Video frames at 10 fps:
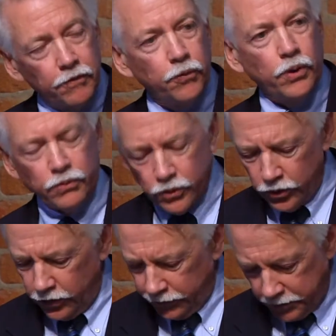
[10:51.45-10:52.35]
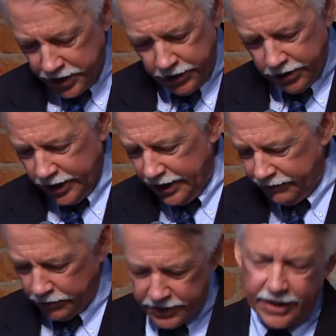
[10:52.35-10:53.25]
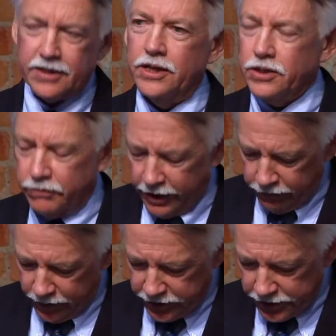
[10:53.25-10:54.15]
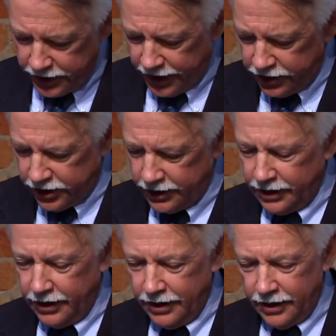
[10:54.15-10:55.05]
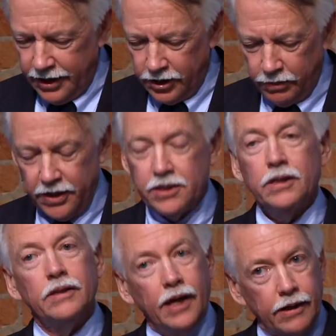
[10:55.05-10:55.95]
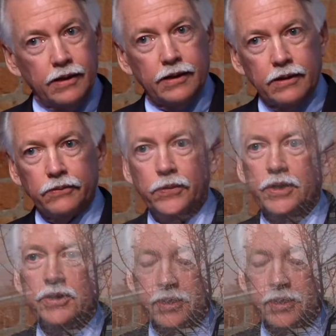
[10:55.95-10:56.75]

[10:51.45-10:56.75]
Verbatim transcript: from foreign rule, from tyranny, from taxation without representation, and the place that that was